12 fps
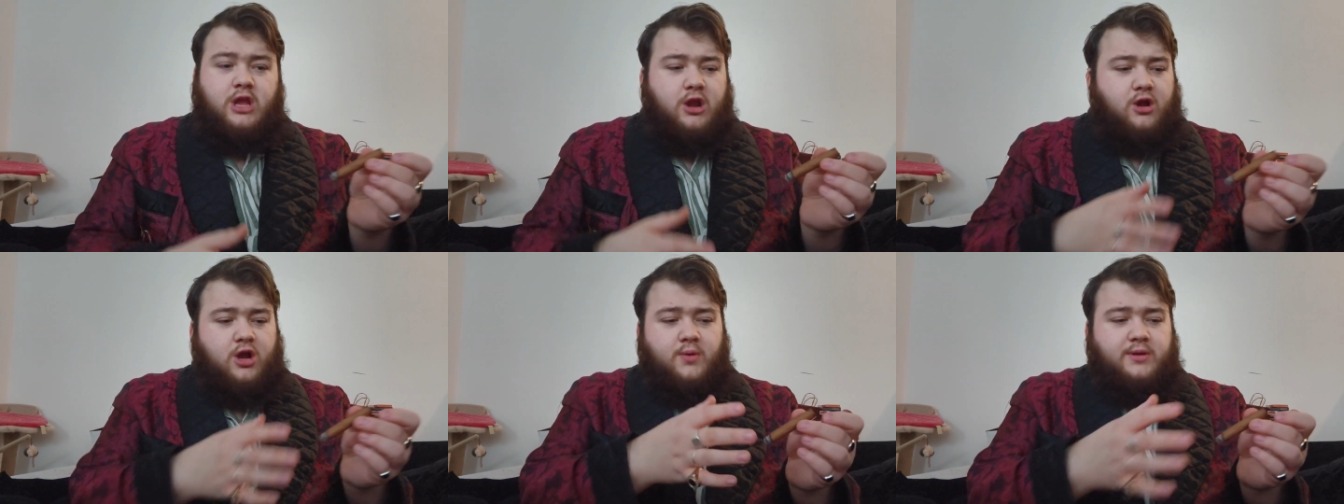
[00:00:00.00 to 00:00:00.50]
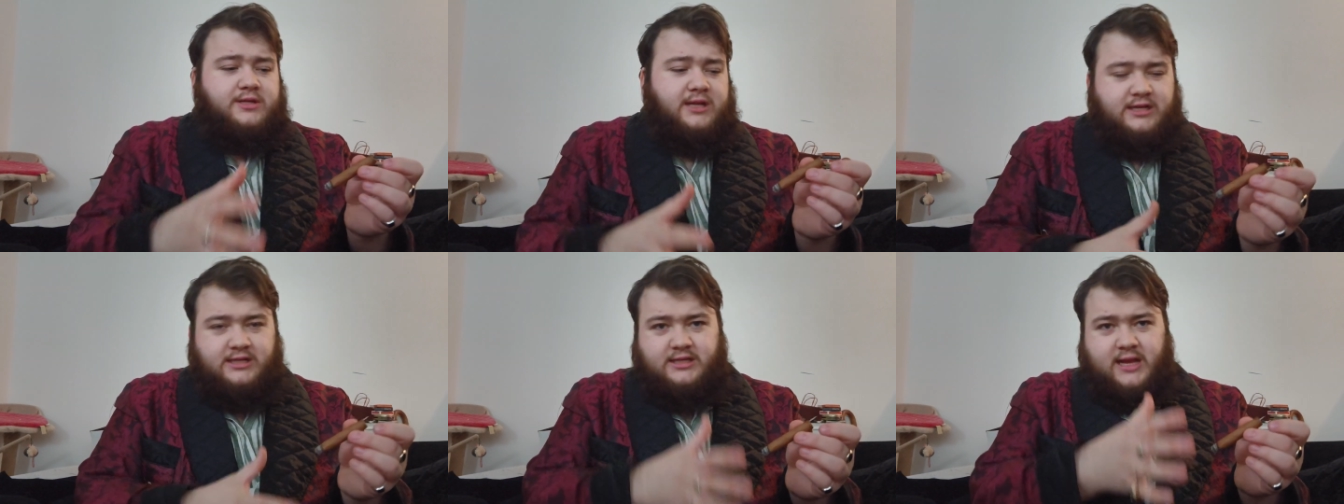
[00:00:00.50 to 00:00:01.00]
not going
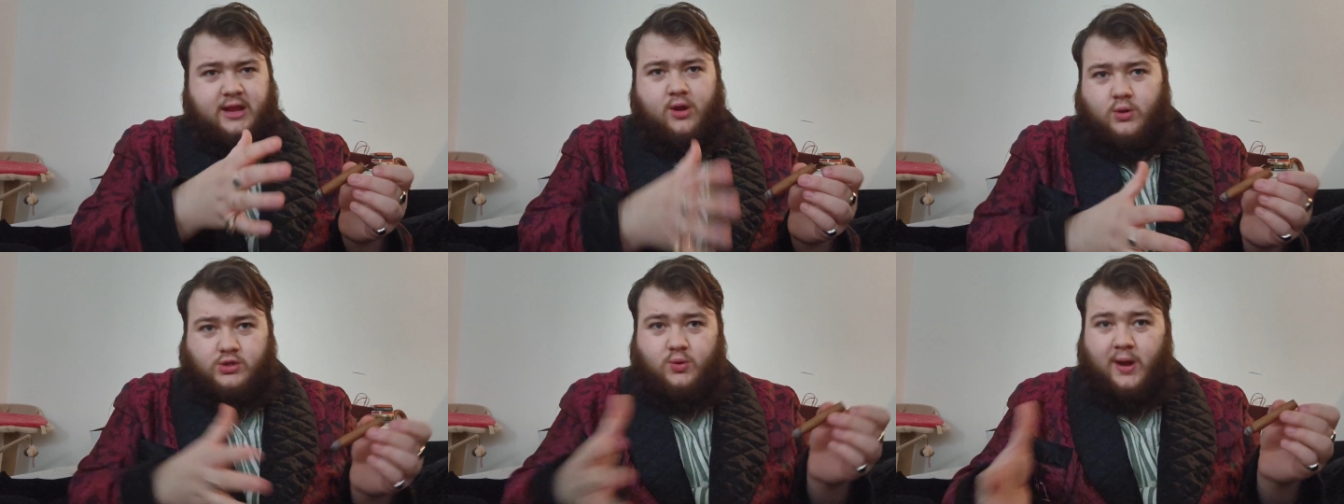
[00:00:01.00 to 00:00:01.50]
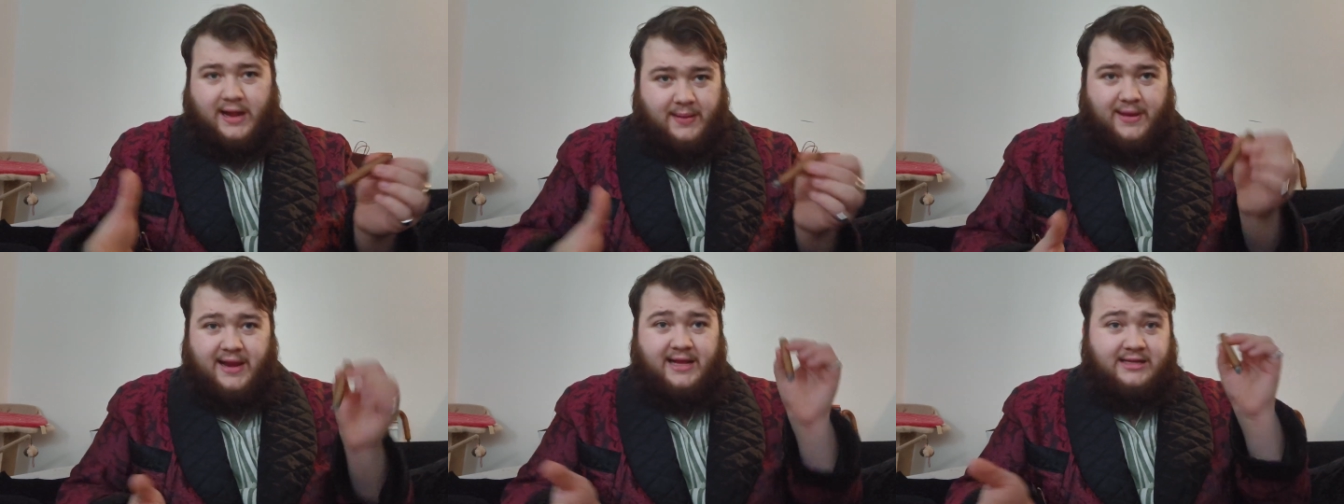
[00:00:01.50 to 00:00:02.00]
to say, oh, 20
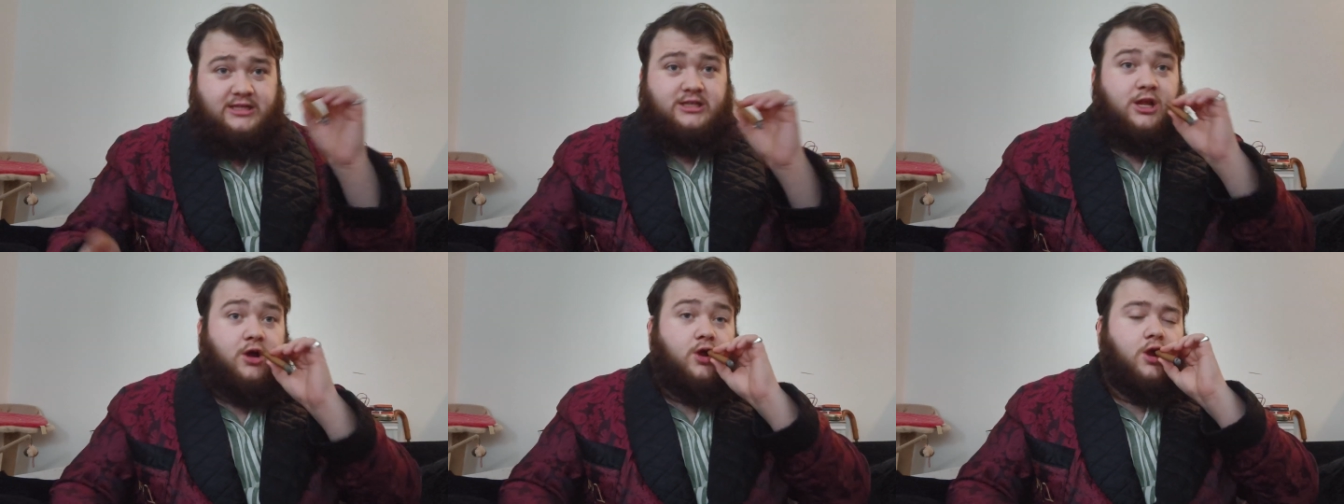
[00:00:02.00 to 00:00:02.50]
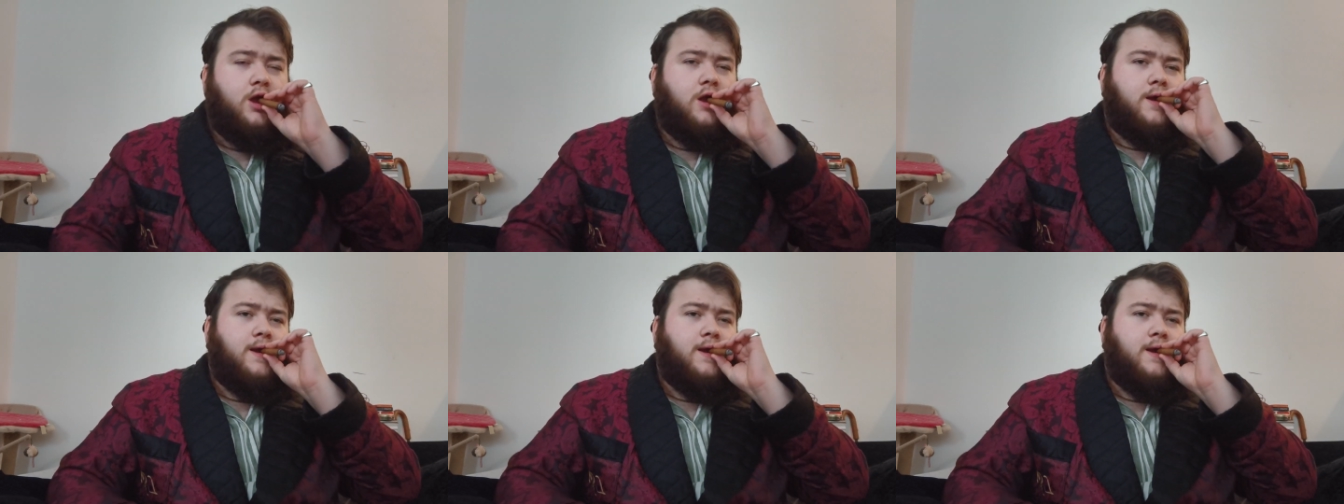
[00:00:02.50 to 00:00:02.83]
minutes is long.